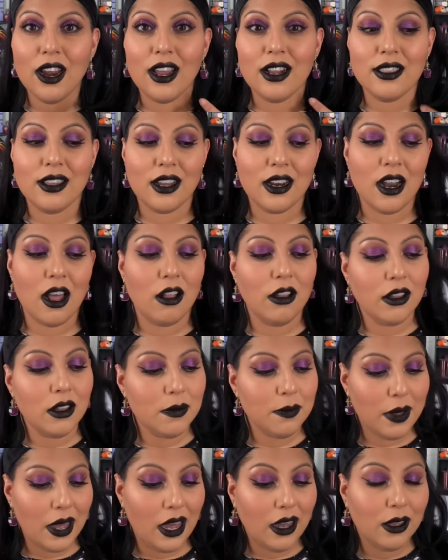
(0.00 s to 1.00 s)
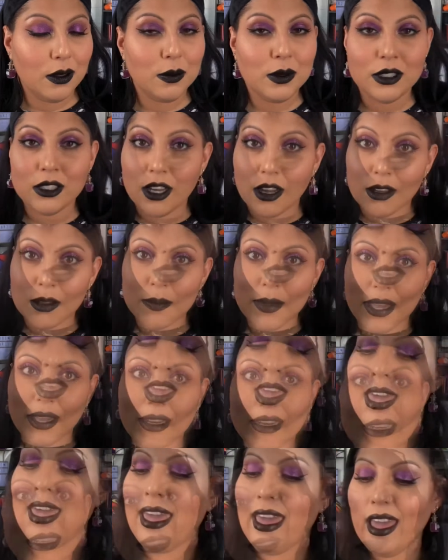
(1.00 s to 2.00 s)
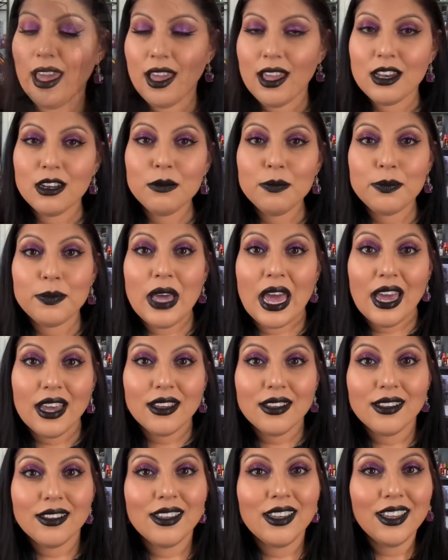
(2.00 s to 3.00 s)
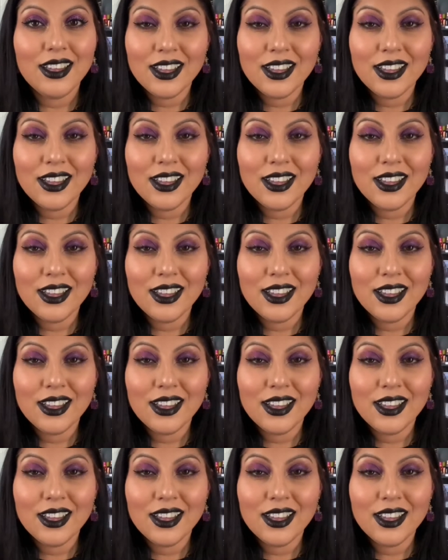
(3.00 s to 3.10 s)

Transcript: and then I'll come back and we'll talk about it. And I'm back.